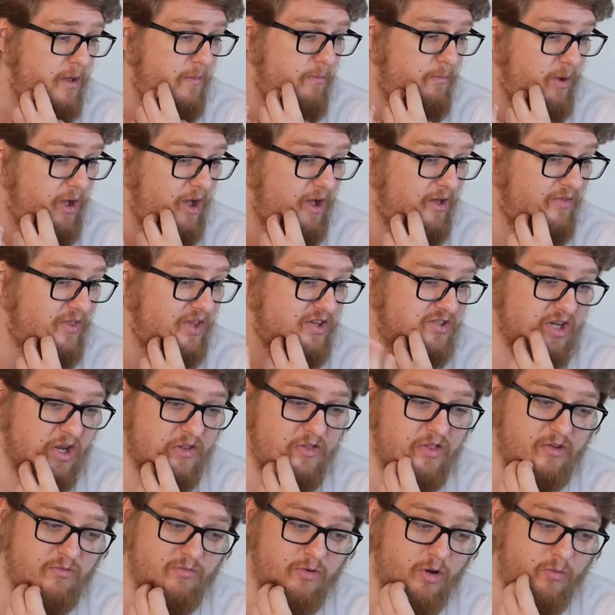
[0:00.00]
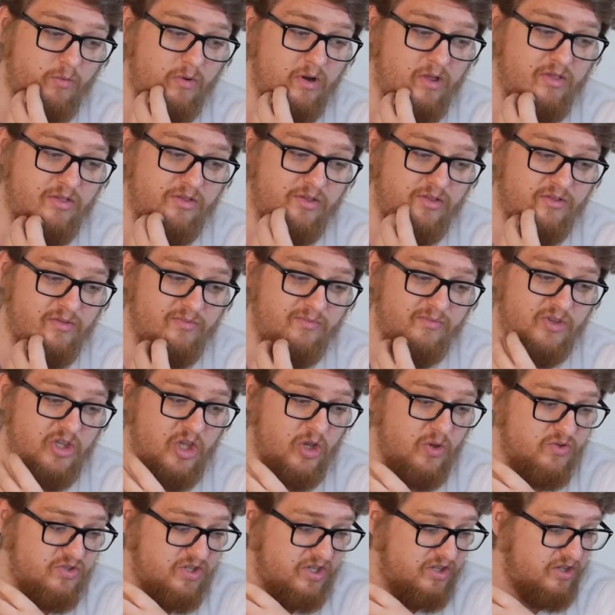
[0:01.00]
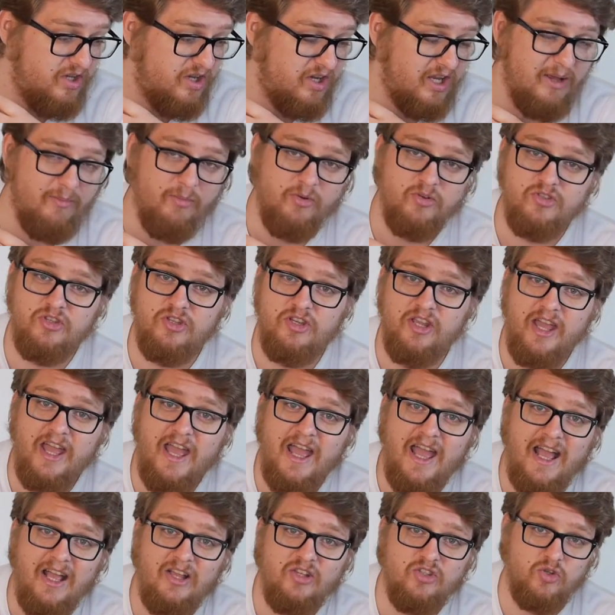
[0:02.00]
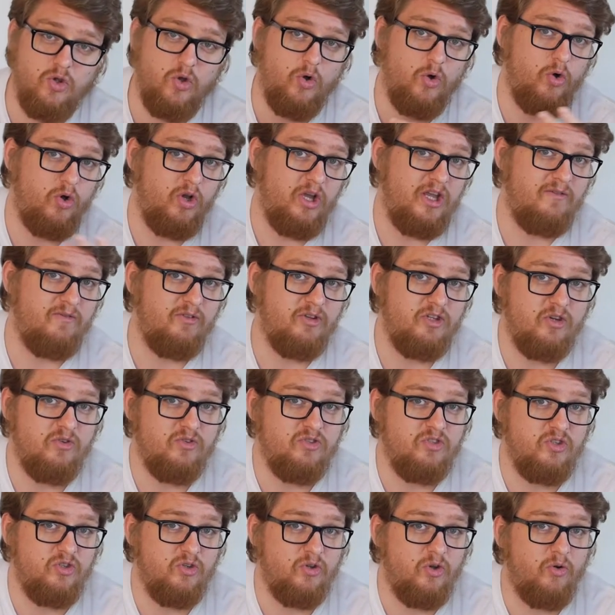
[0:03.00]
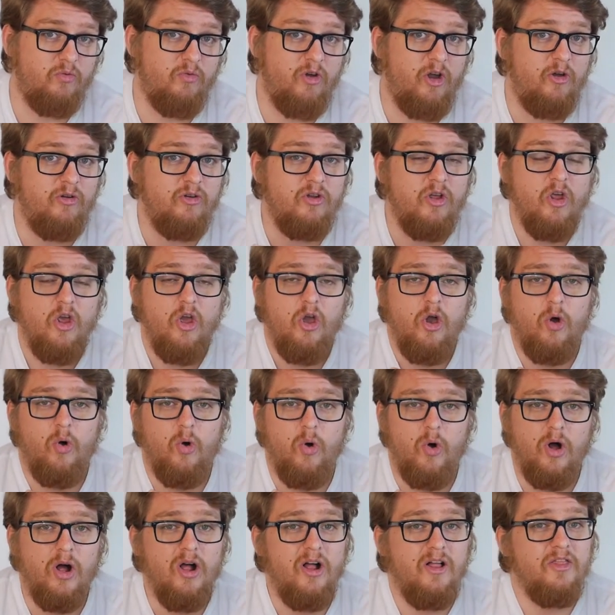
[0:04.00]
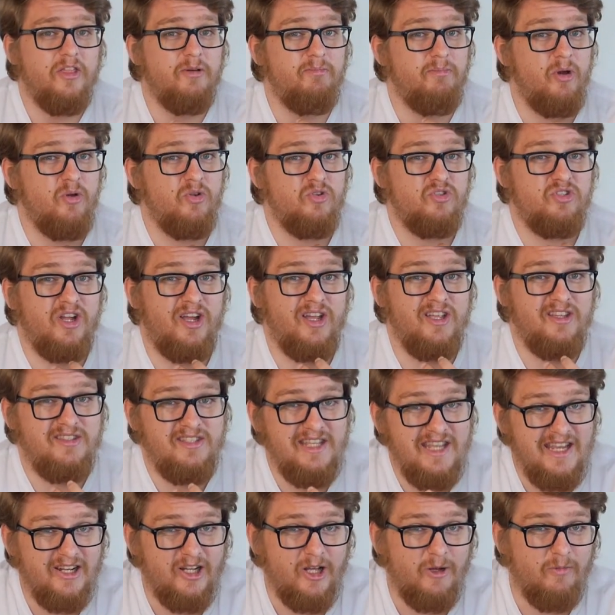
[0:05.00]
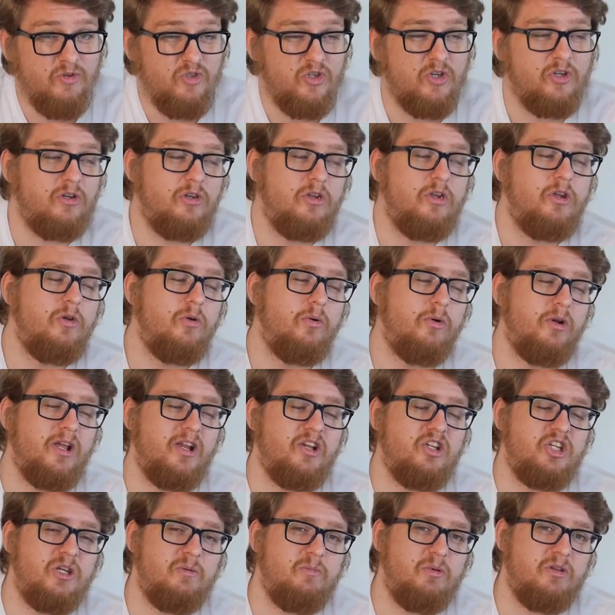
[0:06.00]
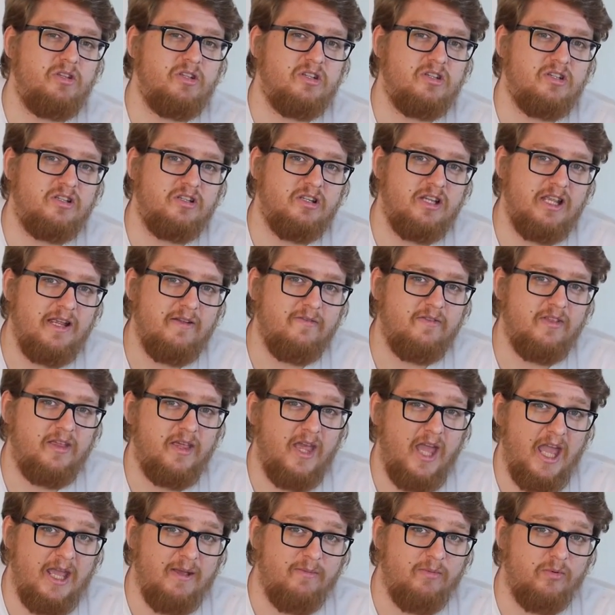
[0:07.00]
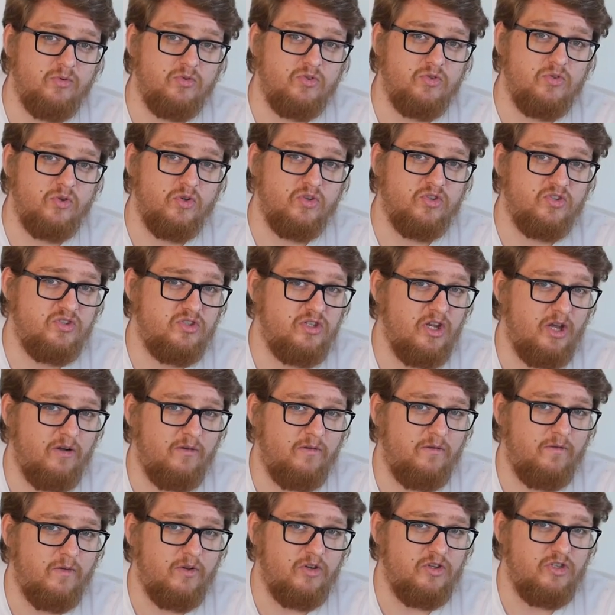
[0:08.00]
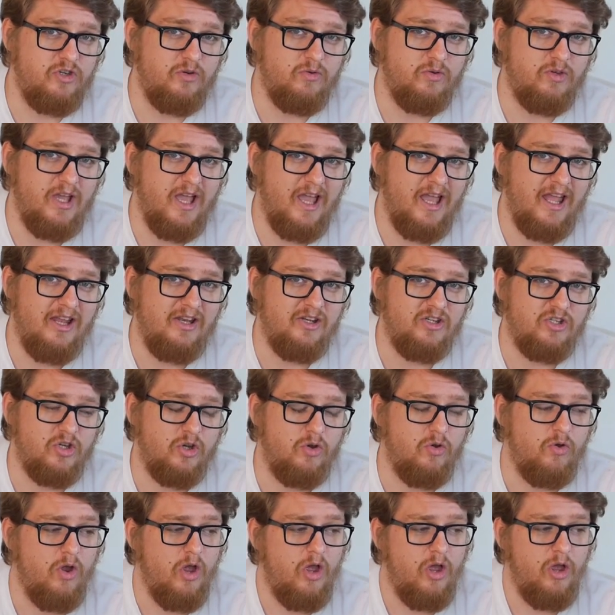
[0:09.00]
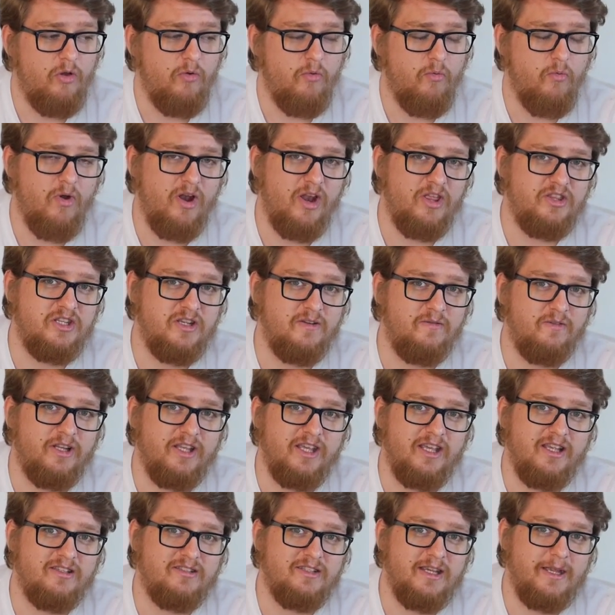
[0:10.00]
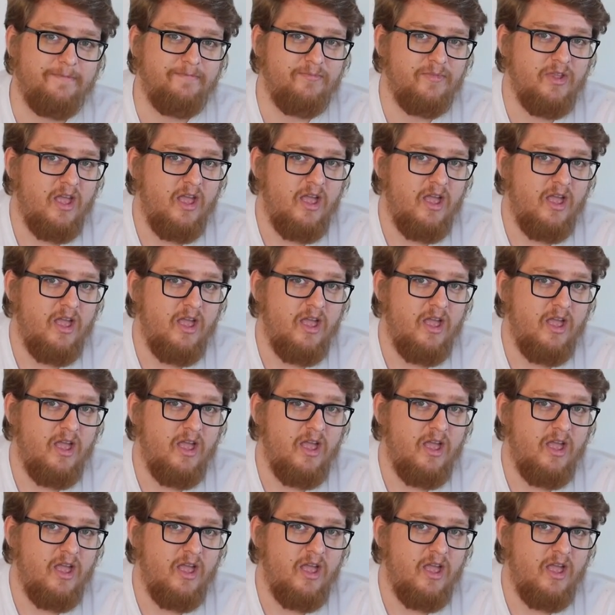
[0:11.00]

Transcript: But there's nothing wrong with using the cables that it has or even using your own or the most ideal option would actually be to sleeve the cables yourself, which you can do relatively easy.